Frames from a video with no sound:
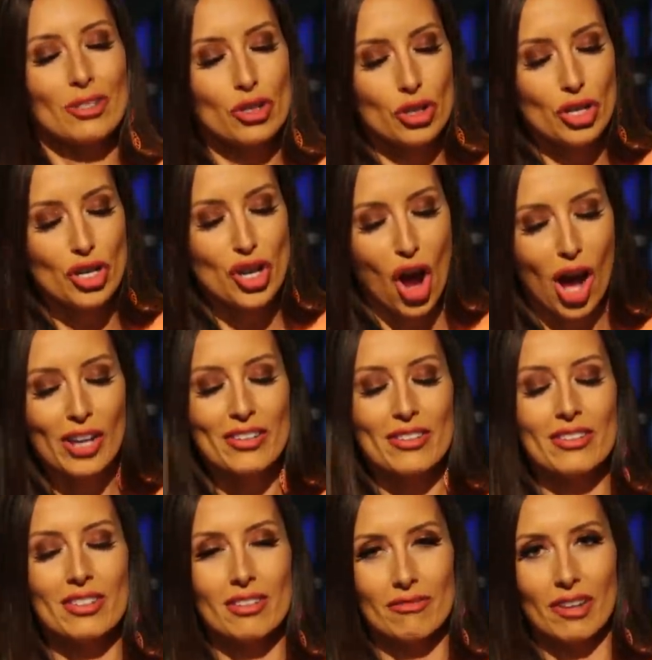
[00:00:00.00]
should
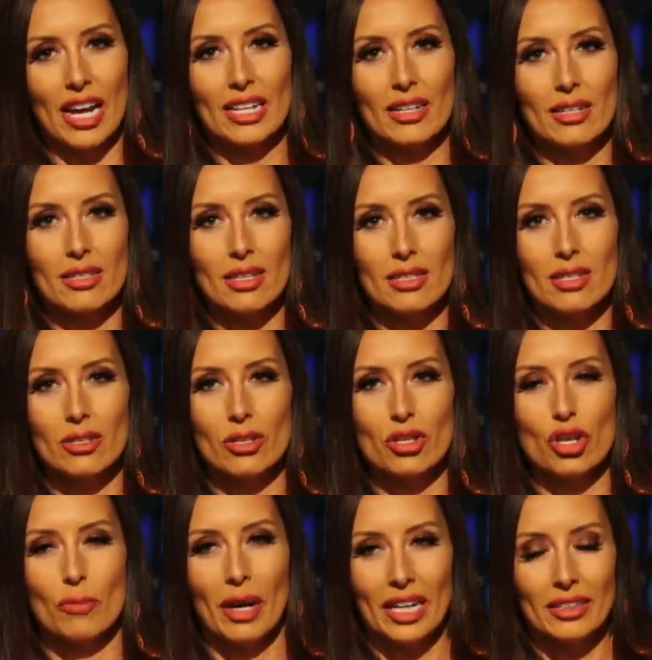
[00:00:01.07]
not divide us. Listen to
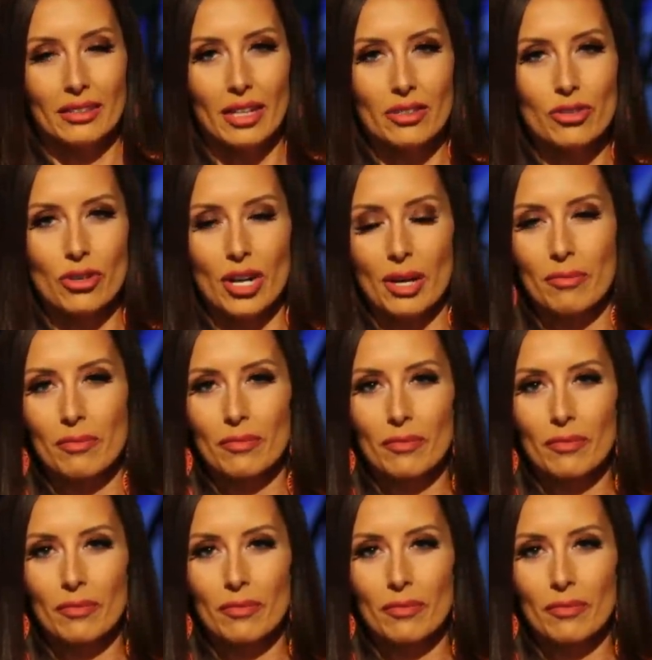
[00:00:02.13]
Joe Biden yesterday.